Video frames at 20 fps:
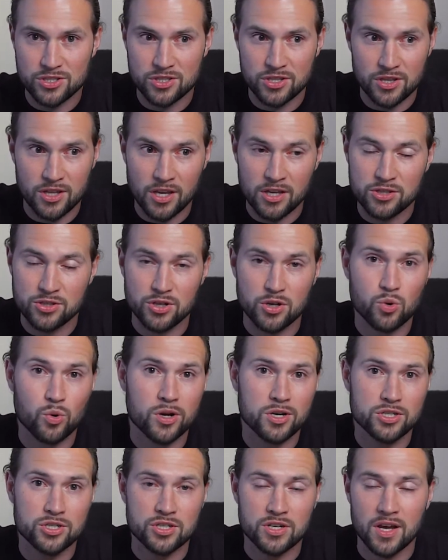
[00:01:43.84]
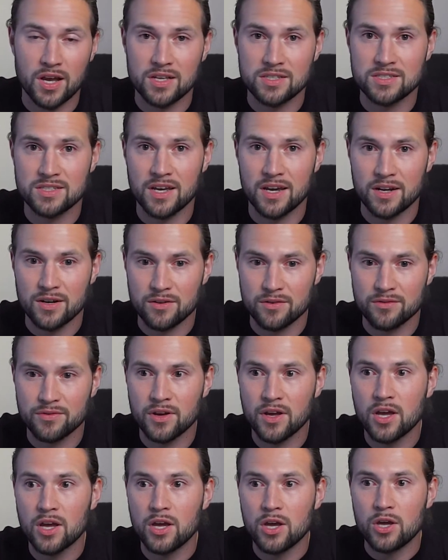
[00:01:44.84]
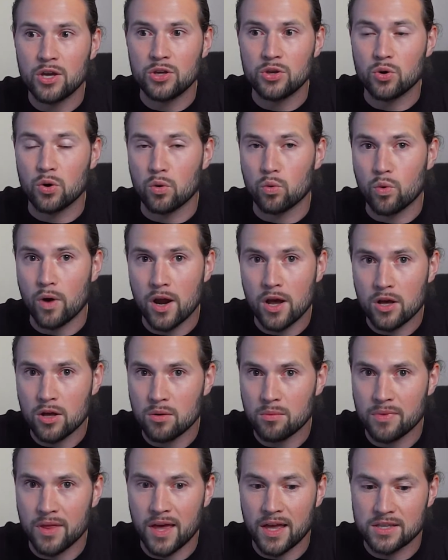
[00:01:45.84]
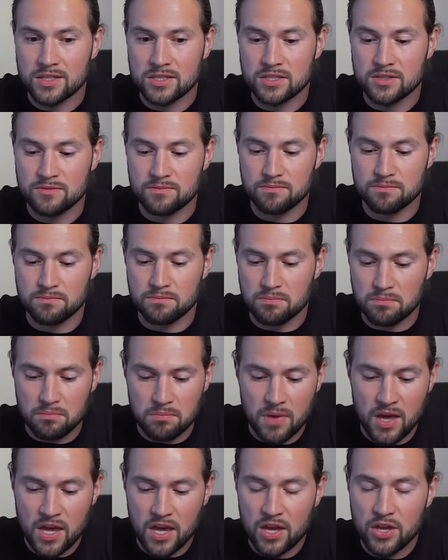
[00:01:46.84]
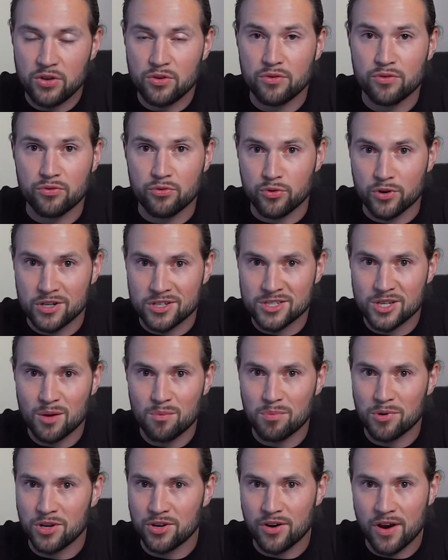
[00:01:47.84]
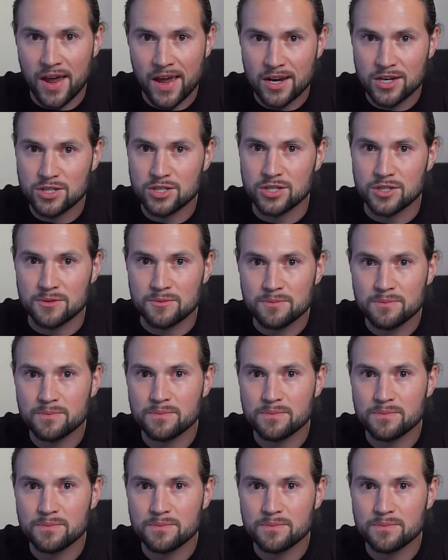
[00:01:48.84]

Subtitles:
things you're questioning outside of your realm that's making you freeze up in your action?